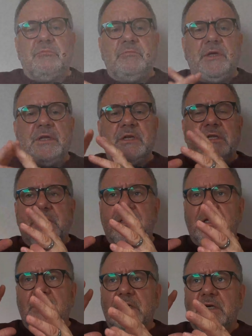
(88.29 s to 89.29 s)

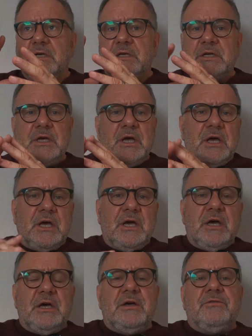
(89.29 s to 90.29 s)
mainly
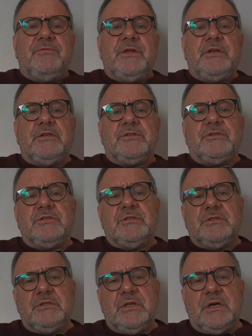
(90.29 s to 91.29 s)
fitness
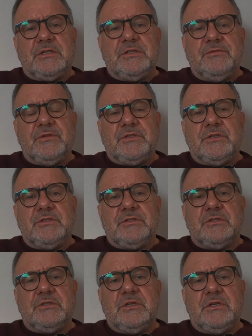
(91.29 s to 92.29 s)
activities
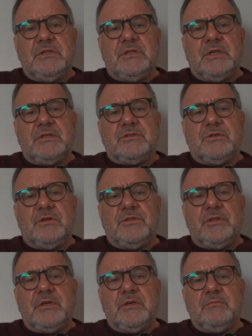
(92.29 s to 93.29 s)
and that sort of
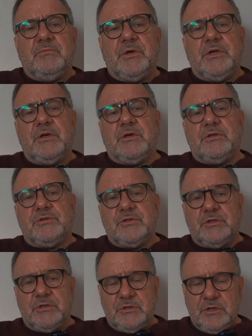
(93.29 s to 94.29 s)
thing. But he
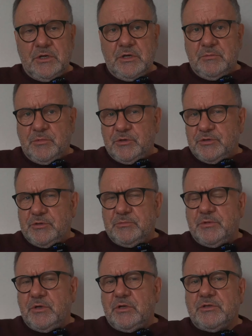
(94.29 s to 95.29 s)
also puts up
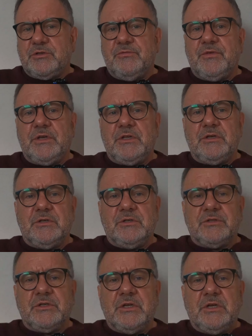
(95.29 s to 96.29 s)
lots of
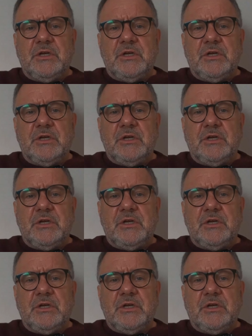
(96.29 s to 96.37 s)
videos